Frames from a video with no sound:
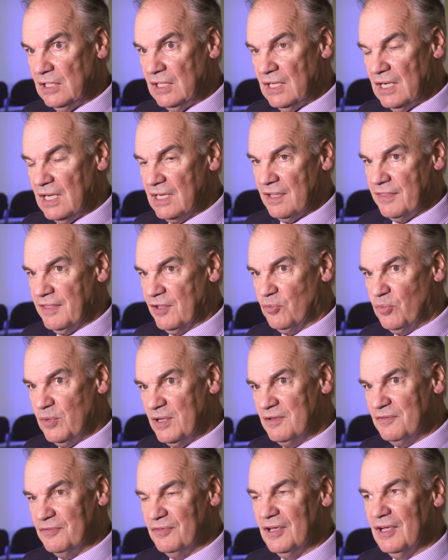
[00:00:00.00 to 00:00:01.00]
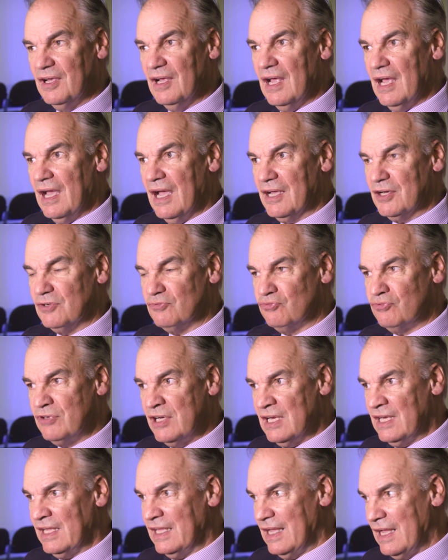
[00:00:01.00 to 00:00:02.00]
And I think we've had a
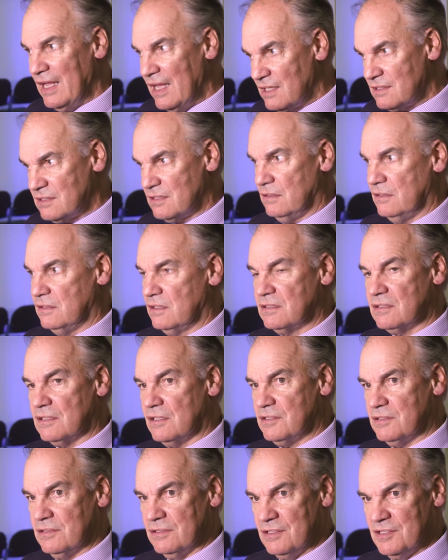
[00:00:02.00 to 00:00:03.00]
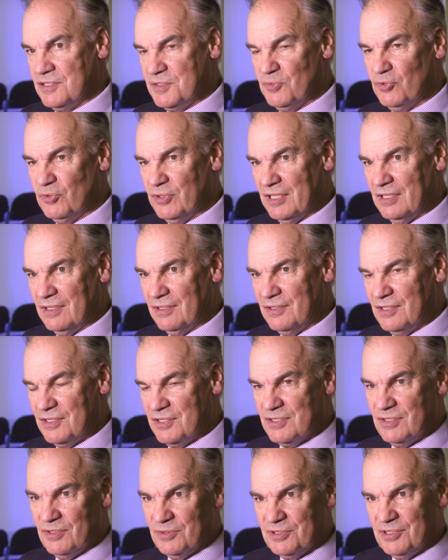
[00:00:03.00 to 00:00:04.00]
really excellent discussion this morning
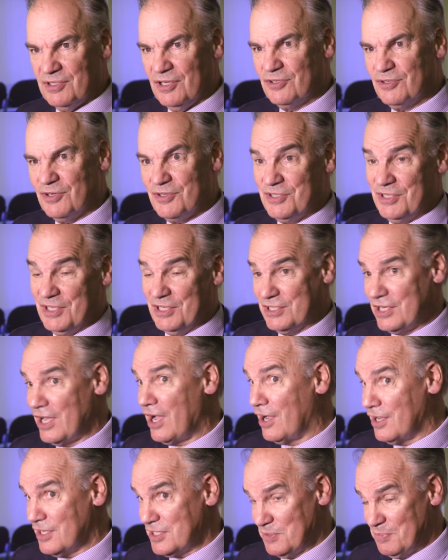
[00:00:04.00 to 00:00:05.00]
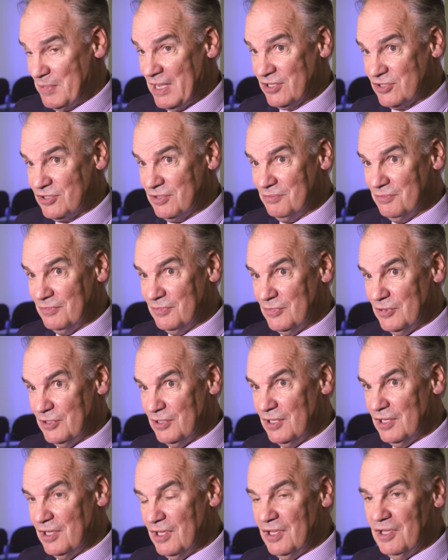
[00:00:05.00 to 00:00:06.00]
that's looked across the entire spectrum
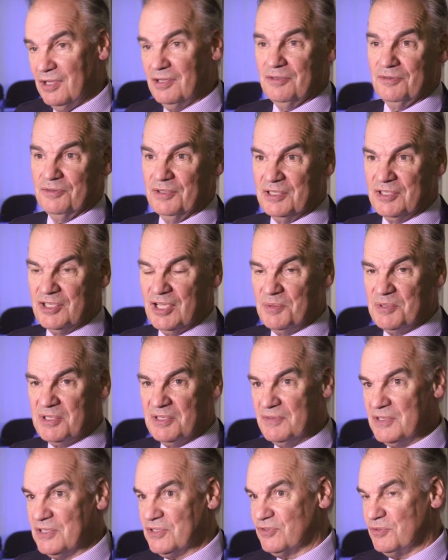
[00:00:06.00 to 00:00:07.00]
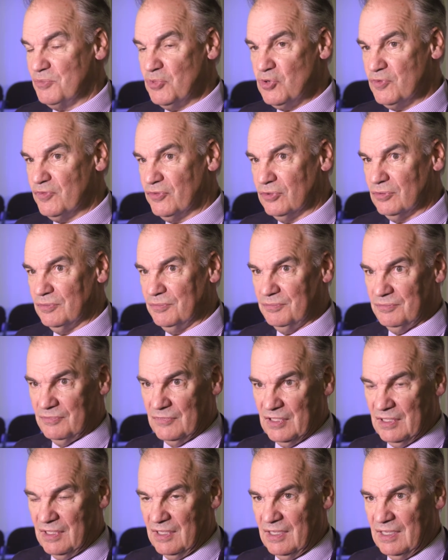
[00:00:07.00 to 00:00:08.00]
in terms of its removal,
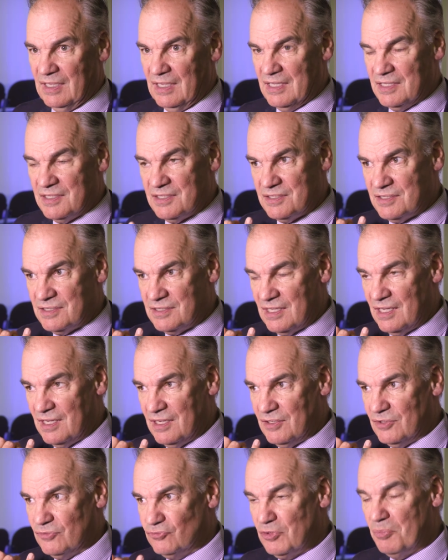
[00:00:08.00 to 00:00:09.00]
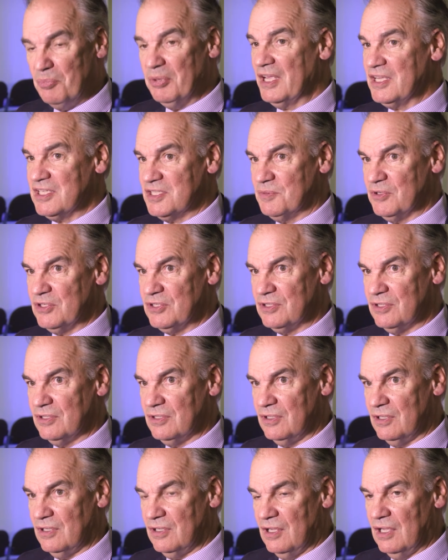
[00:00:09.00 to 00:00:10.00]
its replacement,
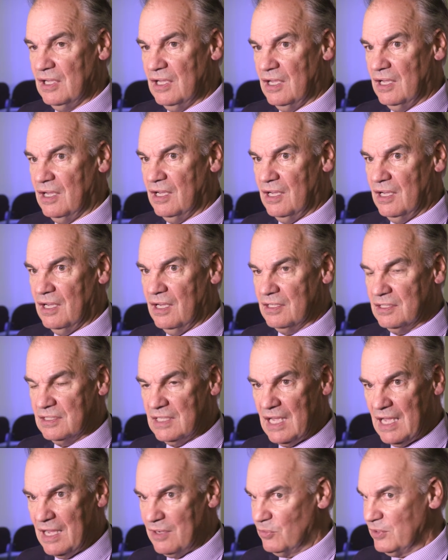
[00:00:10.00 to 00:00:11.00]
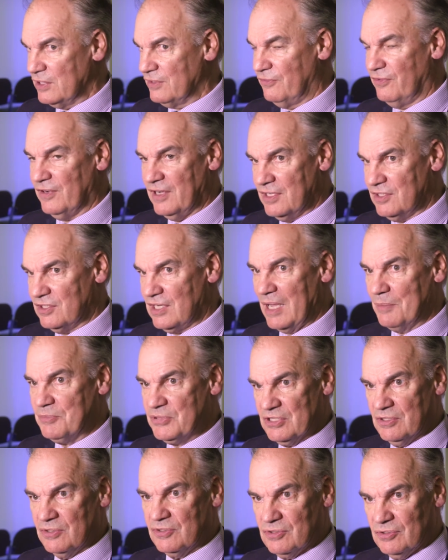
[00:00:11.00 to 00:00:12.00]
and how we find
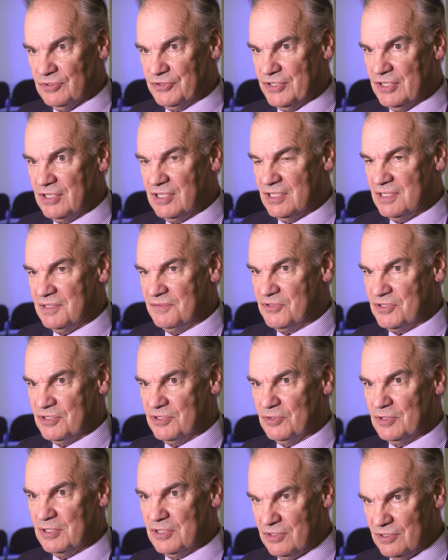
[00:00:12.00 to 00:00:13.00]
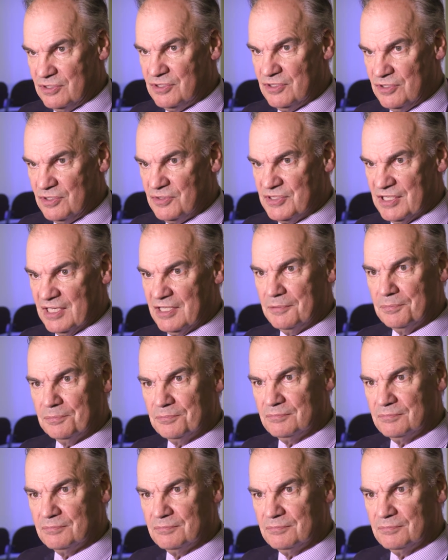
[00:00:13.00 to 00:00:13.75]
absolute alternatives to using it.